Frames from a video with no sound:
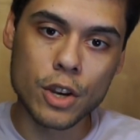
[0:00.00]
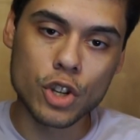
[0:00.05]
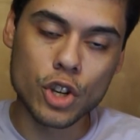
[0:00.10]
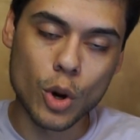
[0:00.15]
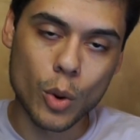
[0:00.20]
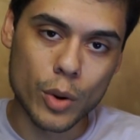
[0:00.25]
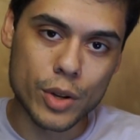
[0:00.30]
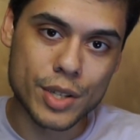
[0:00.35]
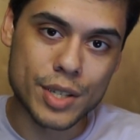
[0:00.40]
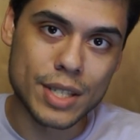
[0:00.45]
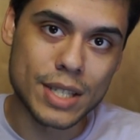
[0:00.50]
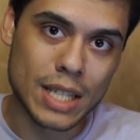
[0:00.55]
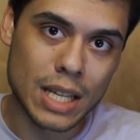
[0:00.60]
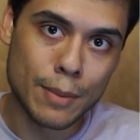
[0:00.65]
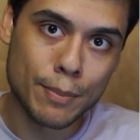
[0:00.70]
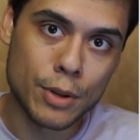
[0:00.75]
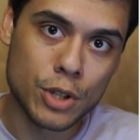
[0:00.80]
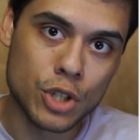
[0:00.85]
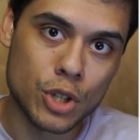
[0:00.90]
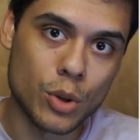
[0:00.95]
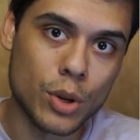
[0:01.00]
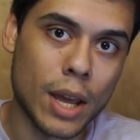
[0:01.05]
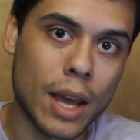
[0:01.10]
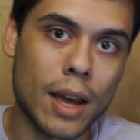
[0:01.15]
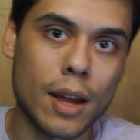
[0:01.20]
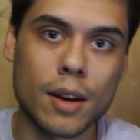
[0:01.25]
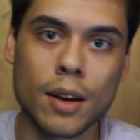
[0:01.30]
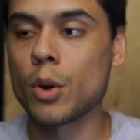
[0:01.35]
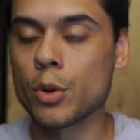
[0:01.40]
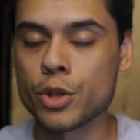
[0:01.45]
and go as deep as you
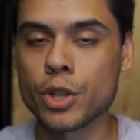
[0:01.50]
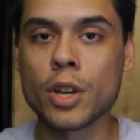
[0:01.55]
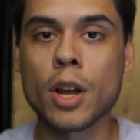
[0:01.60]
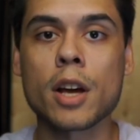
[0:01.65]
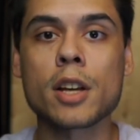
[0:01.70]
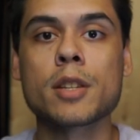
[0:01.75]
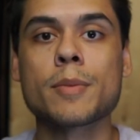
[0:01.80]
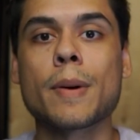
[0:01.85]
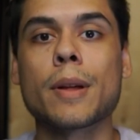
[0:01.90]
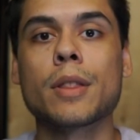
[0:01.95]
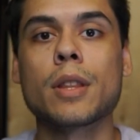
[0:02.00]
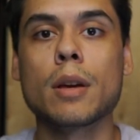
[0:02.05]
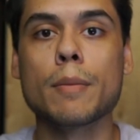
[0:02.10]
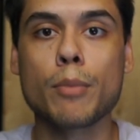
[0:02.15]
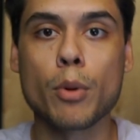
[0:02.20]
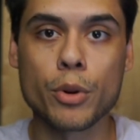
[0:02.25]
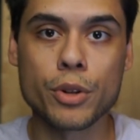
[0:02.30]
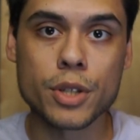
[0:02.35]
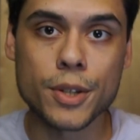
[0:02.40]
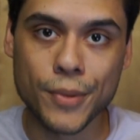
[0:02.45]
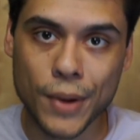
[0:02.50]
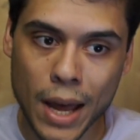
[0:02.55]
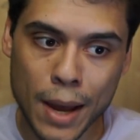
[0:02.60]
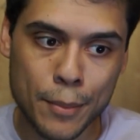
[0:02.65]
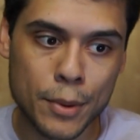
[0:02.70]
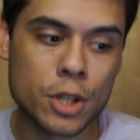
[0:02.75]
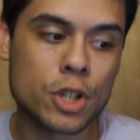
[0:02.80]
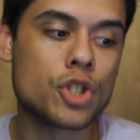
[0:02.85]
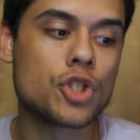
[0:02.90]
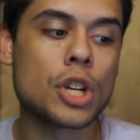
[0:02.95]
can. It also talks about the importance of
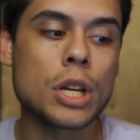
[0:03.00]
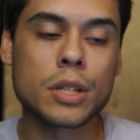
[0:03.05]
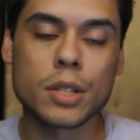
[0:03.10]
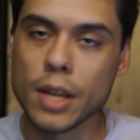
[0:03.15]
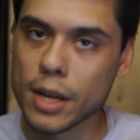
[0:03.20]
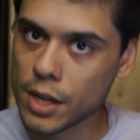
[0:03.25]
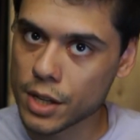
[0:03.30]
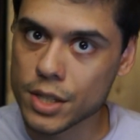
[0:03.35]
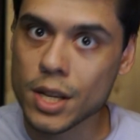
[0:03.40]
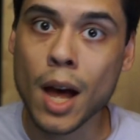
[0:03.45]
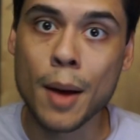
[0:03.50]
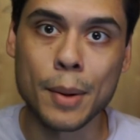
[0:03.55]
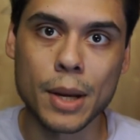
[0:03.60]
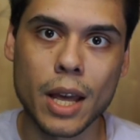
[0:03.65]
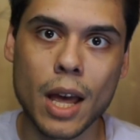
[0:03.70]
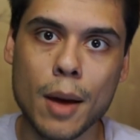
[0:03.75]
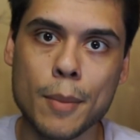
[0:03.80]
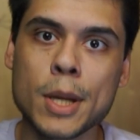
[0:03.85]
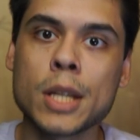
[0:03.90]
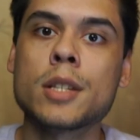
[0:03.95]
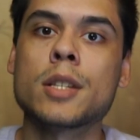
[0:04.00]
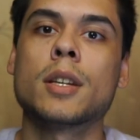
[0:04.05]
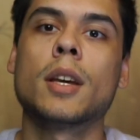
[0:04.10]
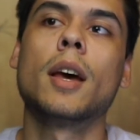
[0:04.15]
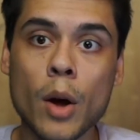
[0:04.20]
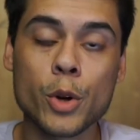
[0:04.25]
habits, just like Atomic Habits.